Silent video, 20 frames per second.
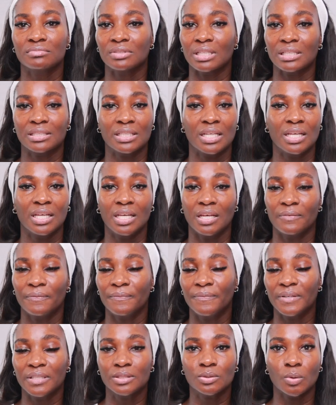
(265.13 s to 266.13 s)
say, a
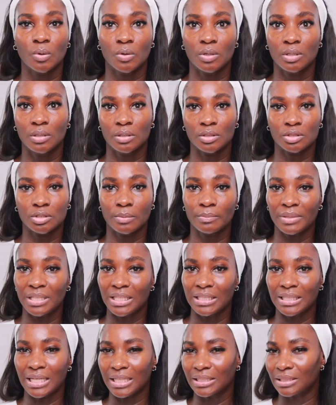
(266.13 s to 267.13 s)
face oil or
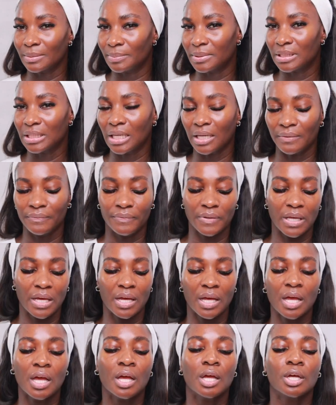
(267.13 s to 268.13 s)
something that is a bit
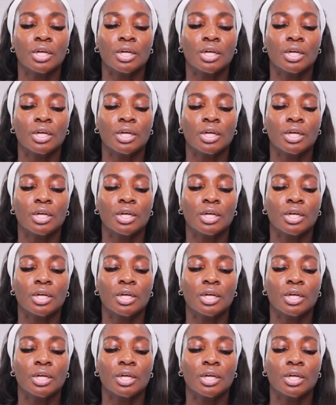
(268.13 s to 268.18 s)
heavier.